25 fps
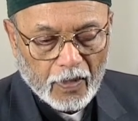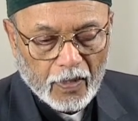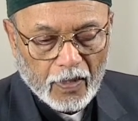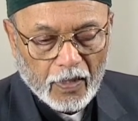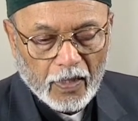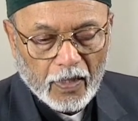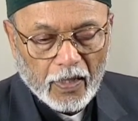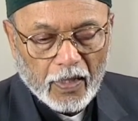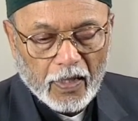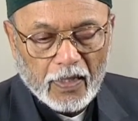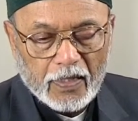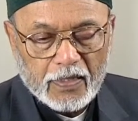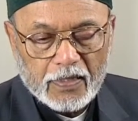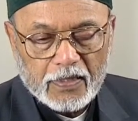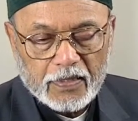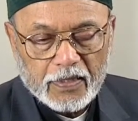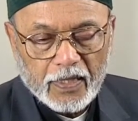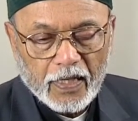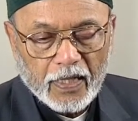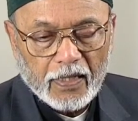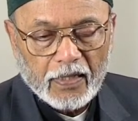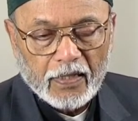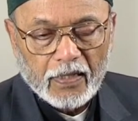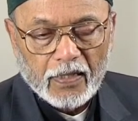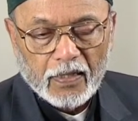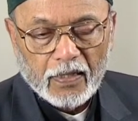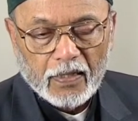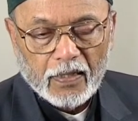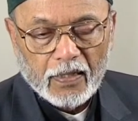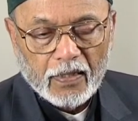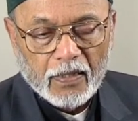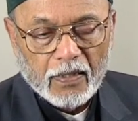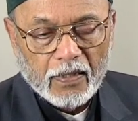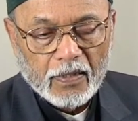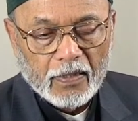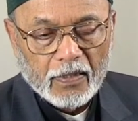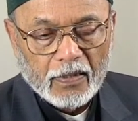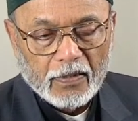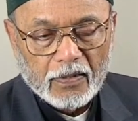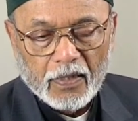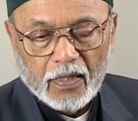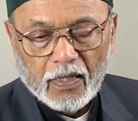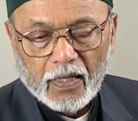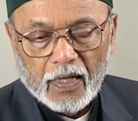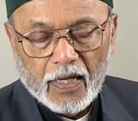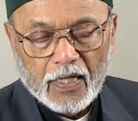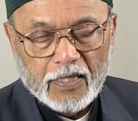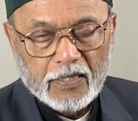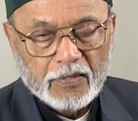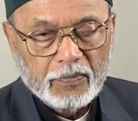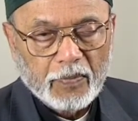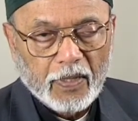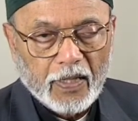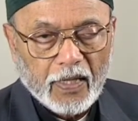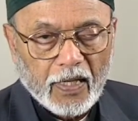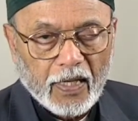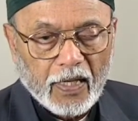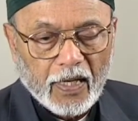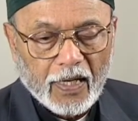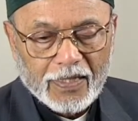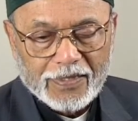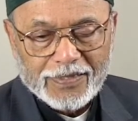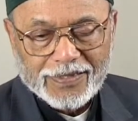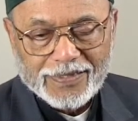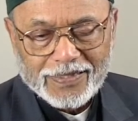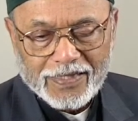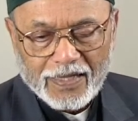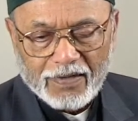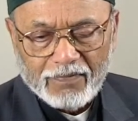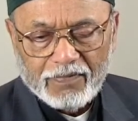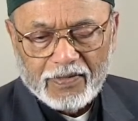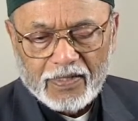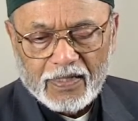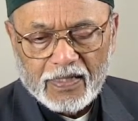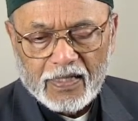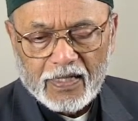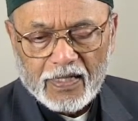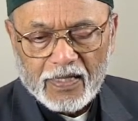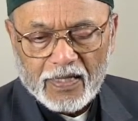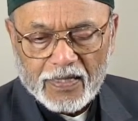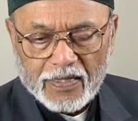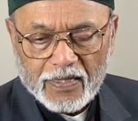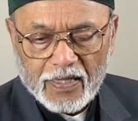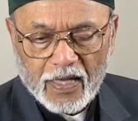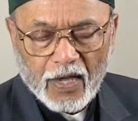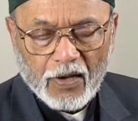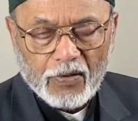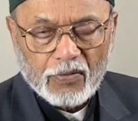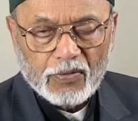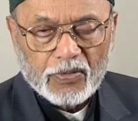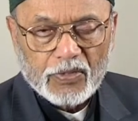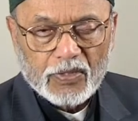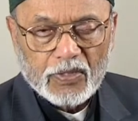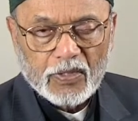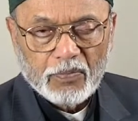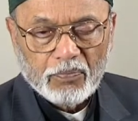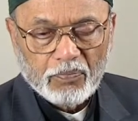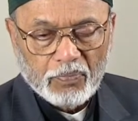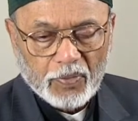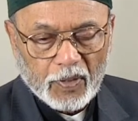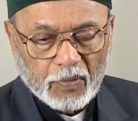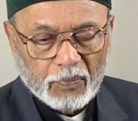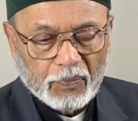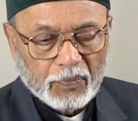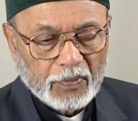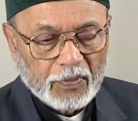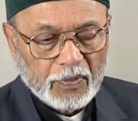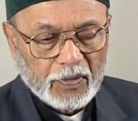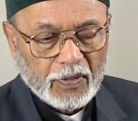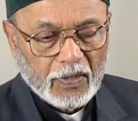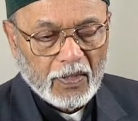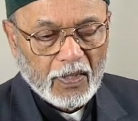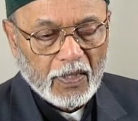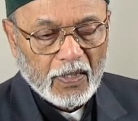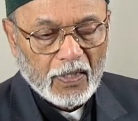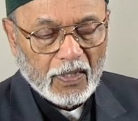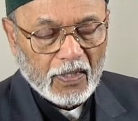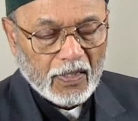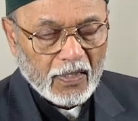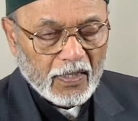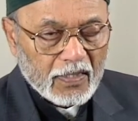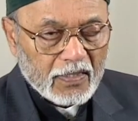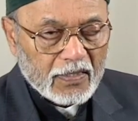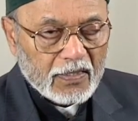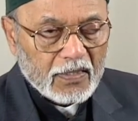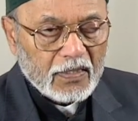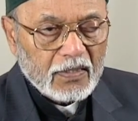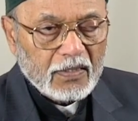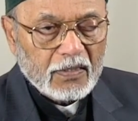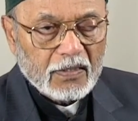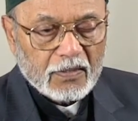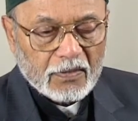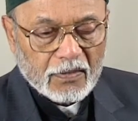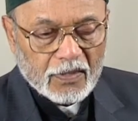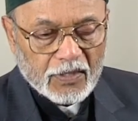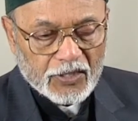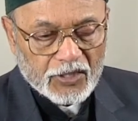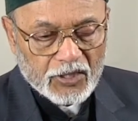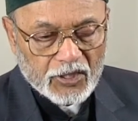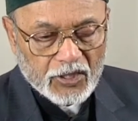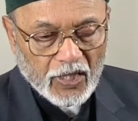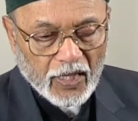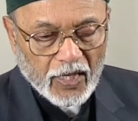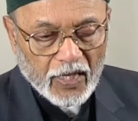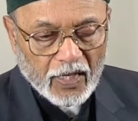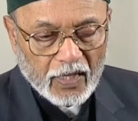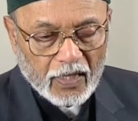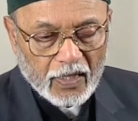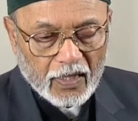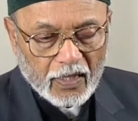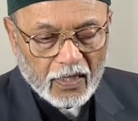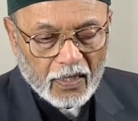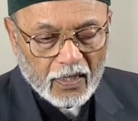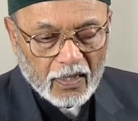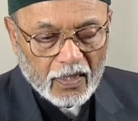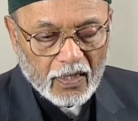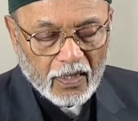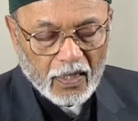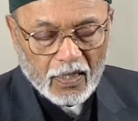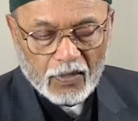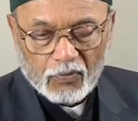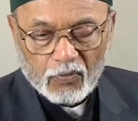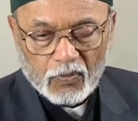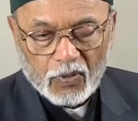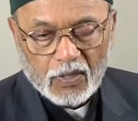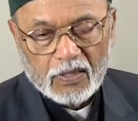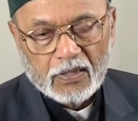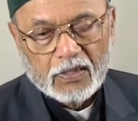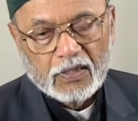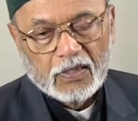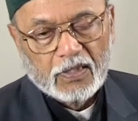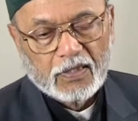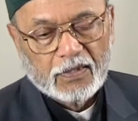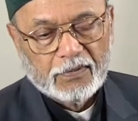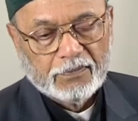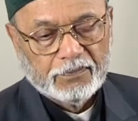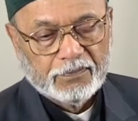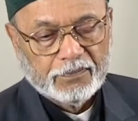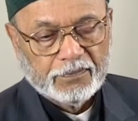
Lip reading: It is said that as many as 70,000 people listened to the Sheikh at one time.